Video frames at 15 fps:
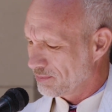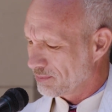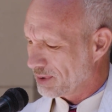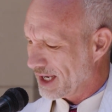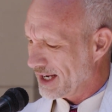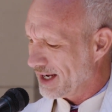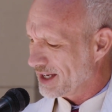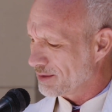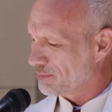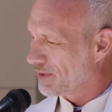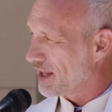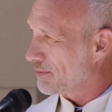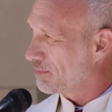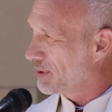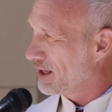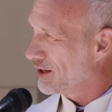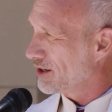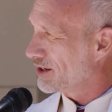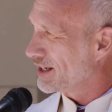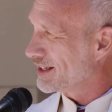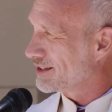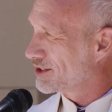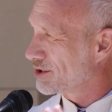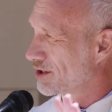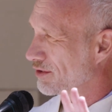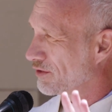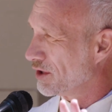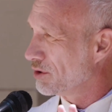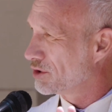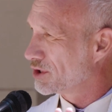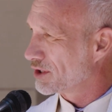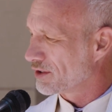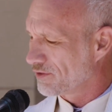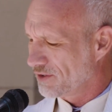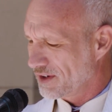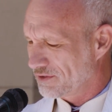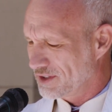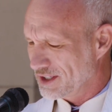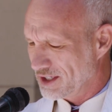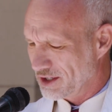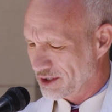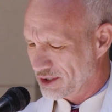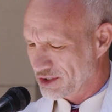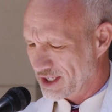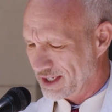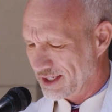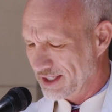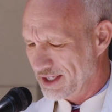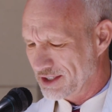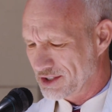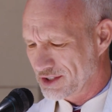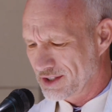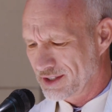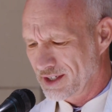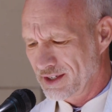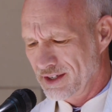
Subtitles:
plan that peered into the future 50 years at least